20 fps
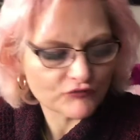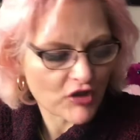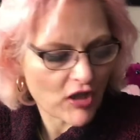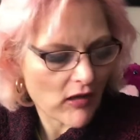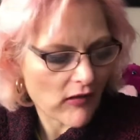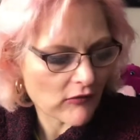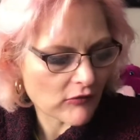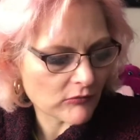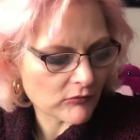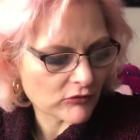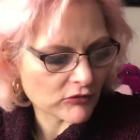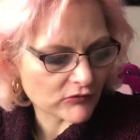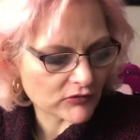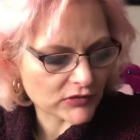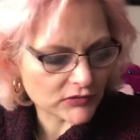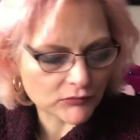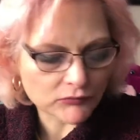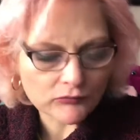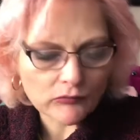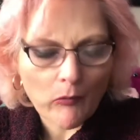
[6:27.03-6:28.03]
Can't admire
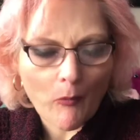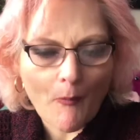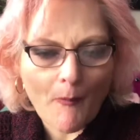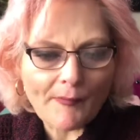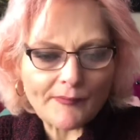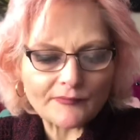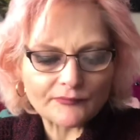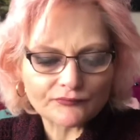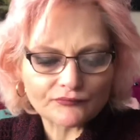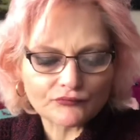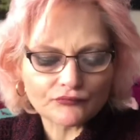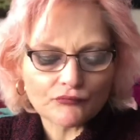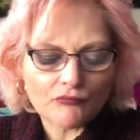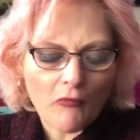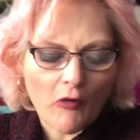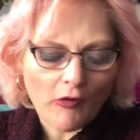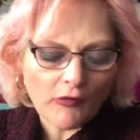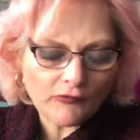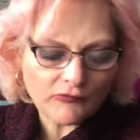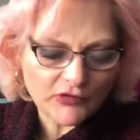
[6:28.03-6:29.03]

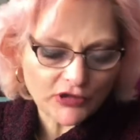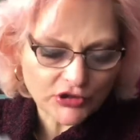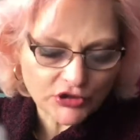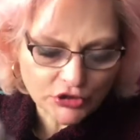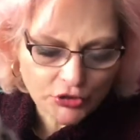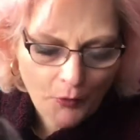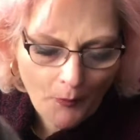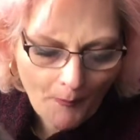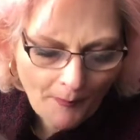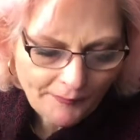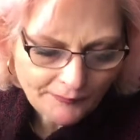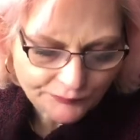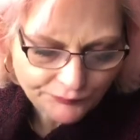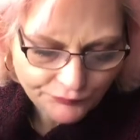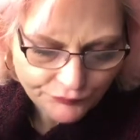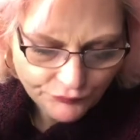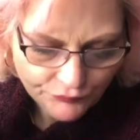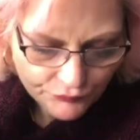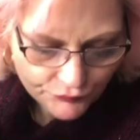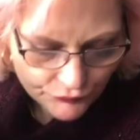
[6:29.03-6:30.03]
it.
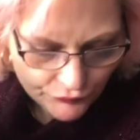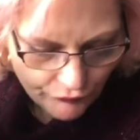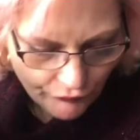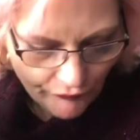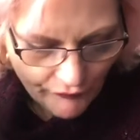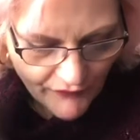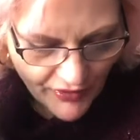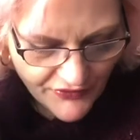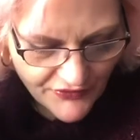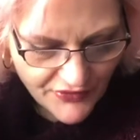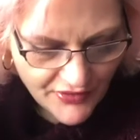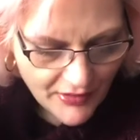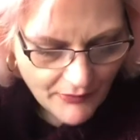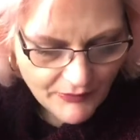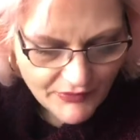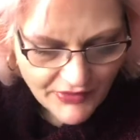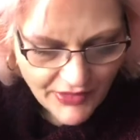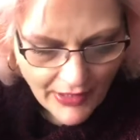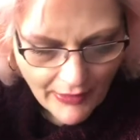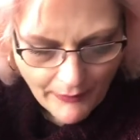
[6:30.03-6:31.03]
So that
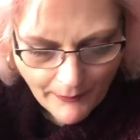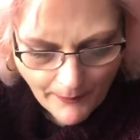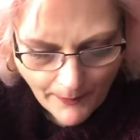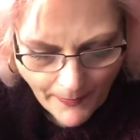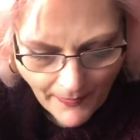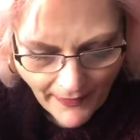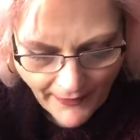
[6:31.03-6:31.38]
was that.